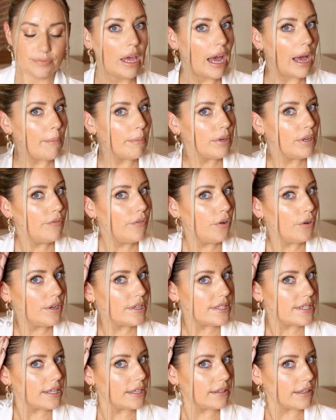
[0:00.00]
I'm going to focus
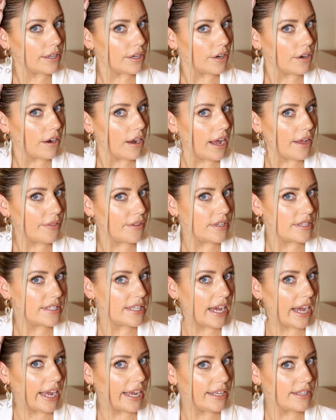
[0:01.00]
the glitter on the
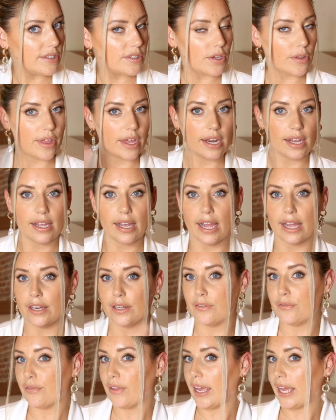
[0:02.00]
side so that it kind
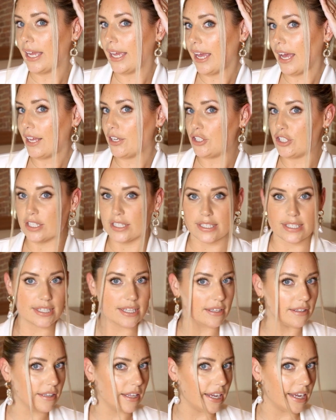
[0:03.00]
of like catches
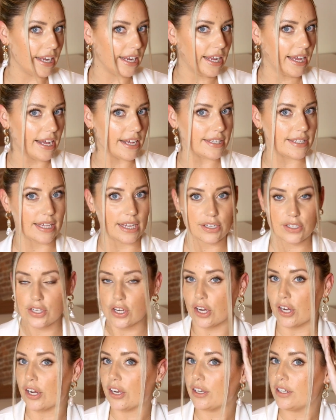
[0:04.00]
the light as I
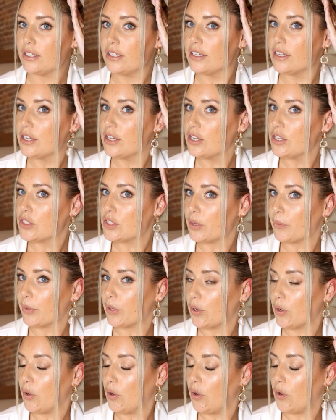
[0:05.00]
turn. So I'm going
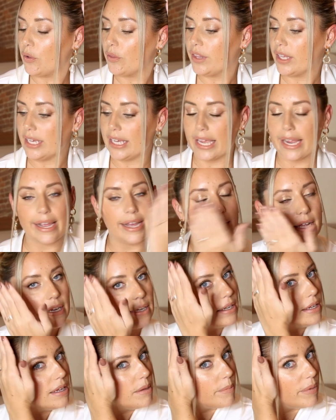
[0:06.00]
to hold the can
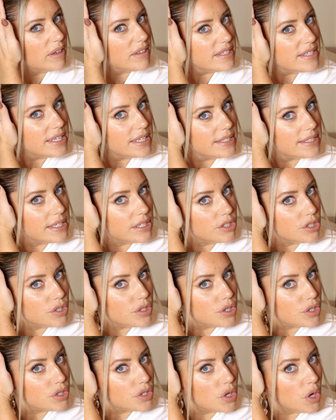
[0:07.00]
about 6 inches
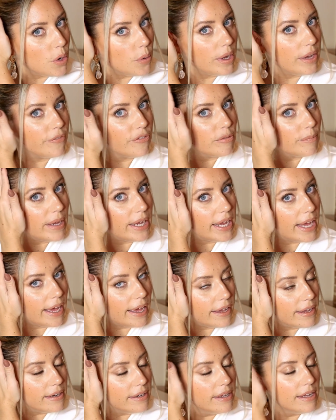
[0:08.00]
or so away from my
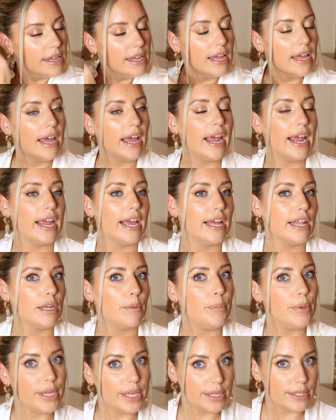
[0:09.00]
head and
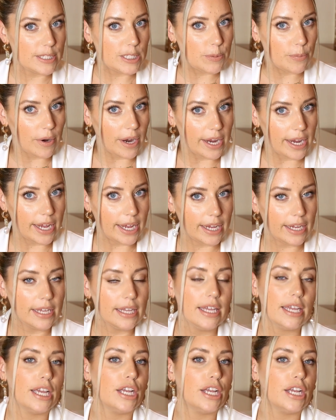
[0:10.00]
begin spraying.